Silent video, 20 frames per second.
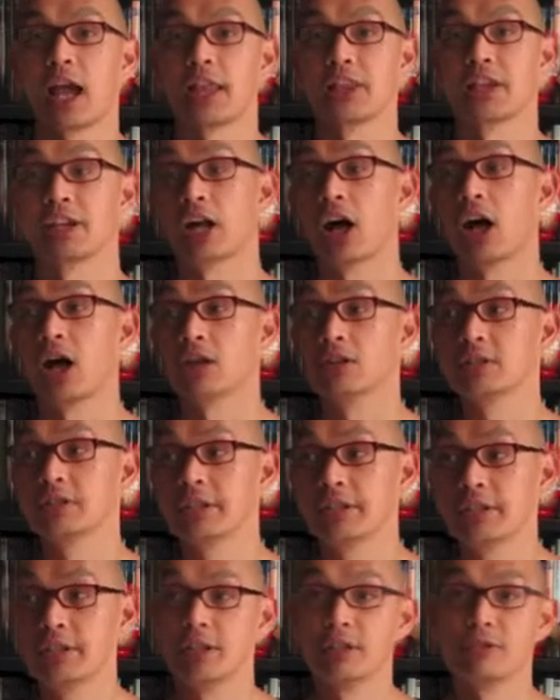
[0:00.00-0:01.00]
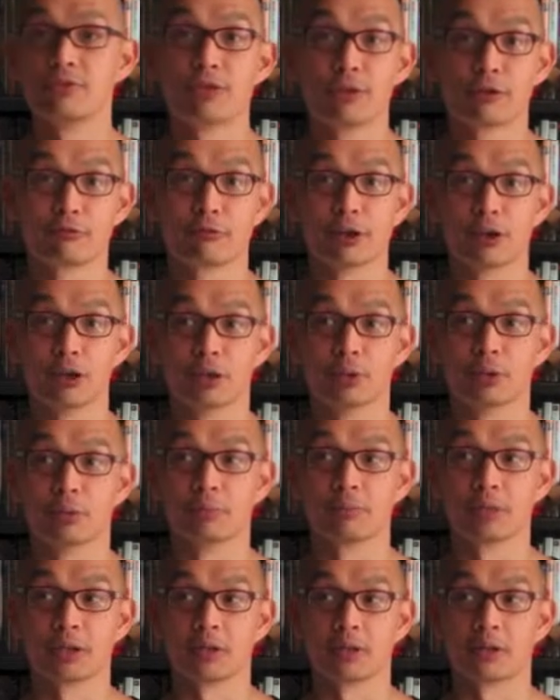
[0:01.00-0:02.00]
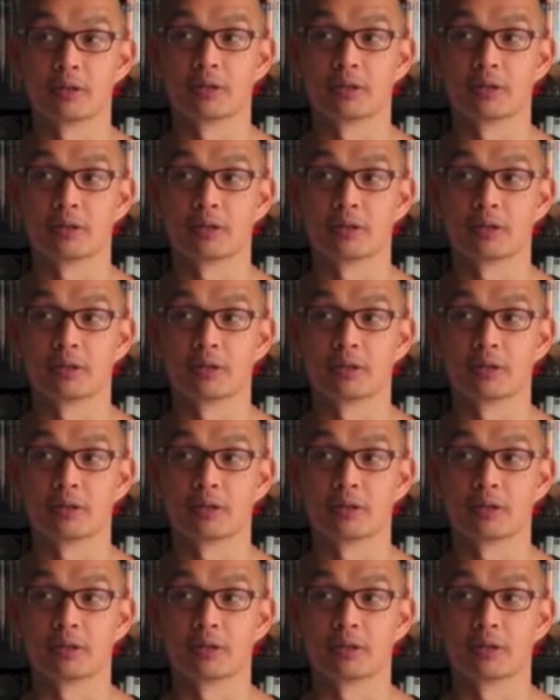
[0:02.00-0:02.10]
and then I'll give the rope,